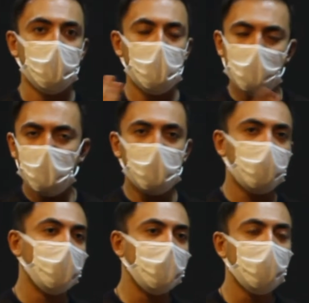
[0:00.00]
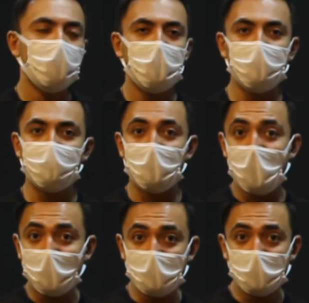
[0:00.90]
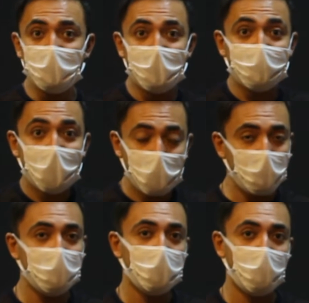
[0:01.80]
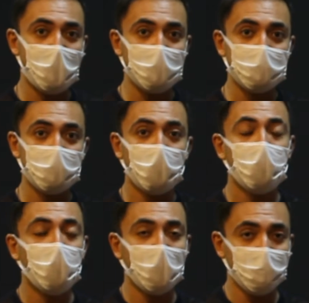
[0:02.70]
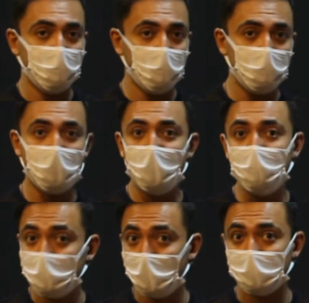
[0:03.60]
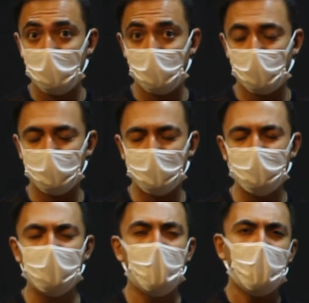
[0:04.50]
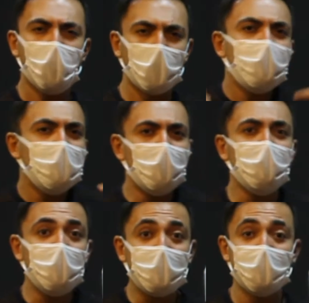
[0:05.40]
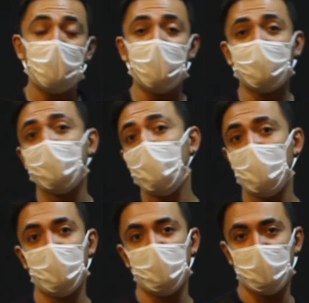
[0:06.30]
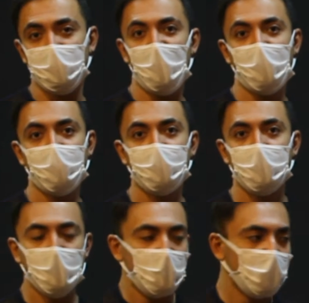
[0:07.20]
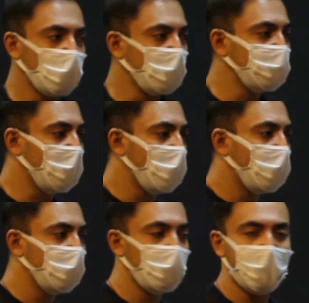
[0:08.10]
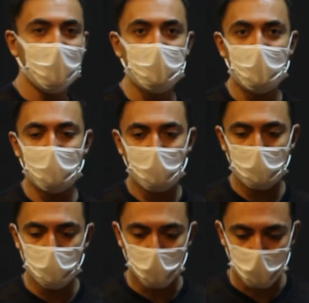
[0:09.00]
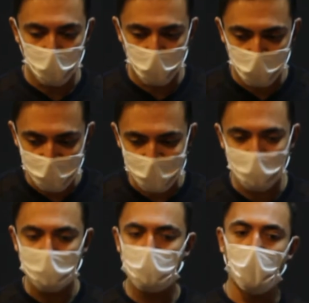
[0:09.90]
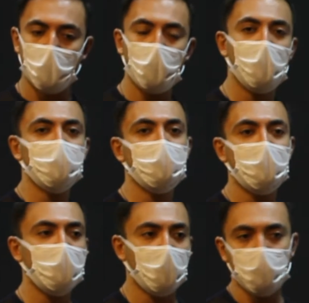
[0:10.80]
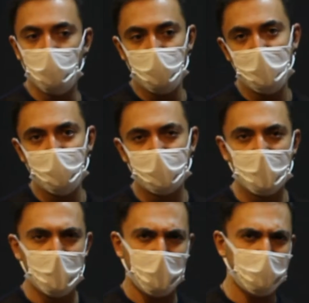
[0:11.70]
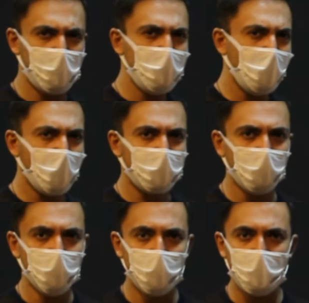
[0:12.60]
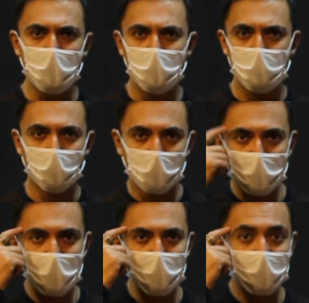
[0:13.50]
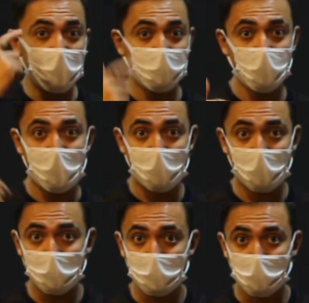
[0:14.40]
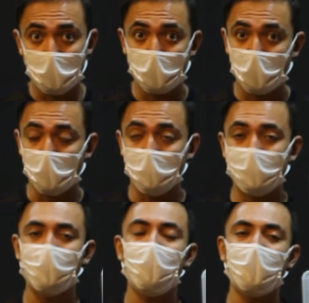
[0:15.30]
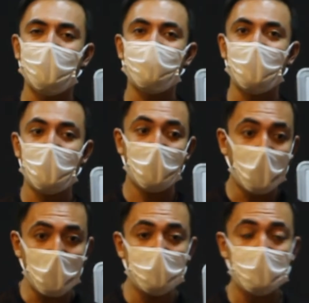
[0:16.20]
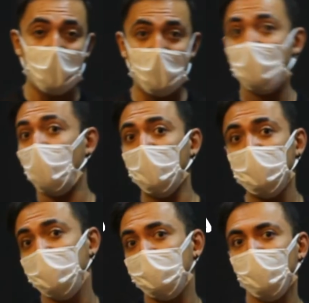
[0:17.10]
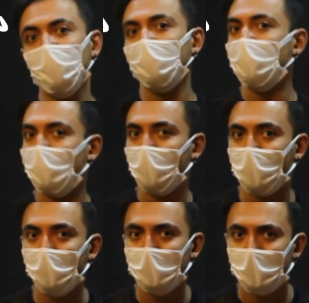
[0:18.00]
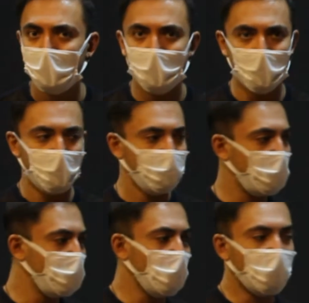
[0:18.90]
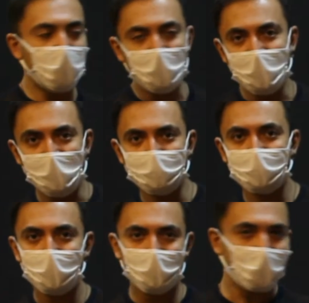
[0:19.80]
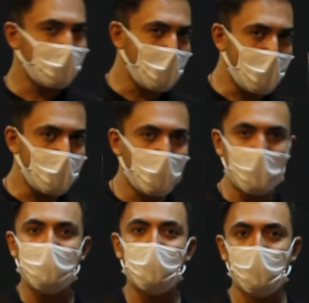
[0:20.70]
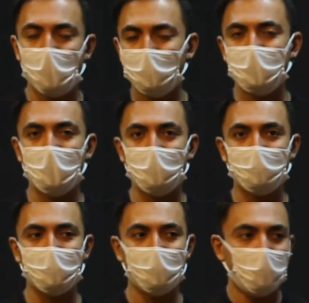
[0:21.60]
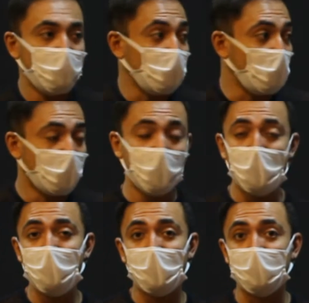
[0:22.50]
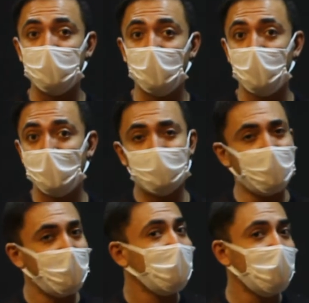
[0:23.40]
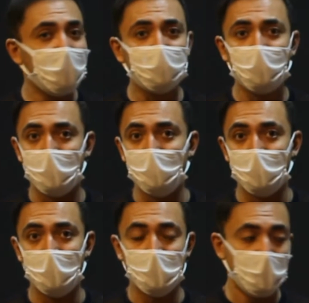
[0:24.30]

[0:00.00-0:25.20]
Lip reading: Number three, it's an action that happened in the past, but the time is not important, or even we cannot remember the time. For example, imagine that with your friends you are watching a movie. In the middle of the movie, you remember that you have watched it before. So you can say, guys, I have watched this movie before. Maybe your friend asks you, okay, when did you watch it? You don't remember. So you can say, I cannot remember.